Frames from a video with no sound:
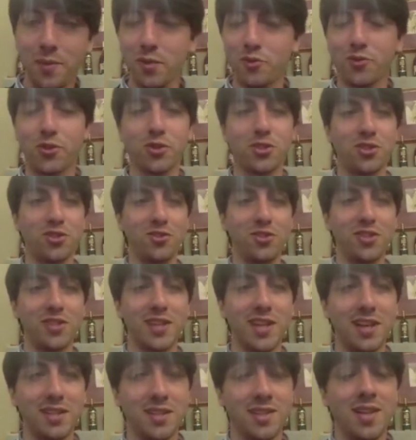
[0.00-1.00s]
of course, to
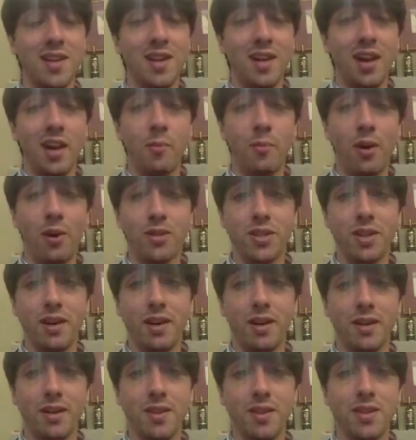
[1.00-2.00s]
discuss about
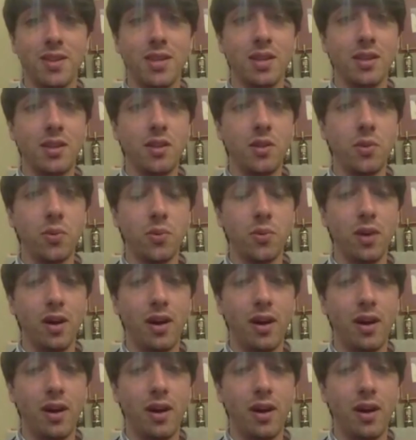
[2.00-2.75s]
uh thing you uh,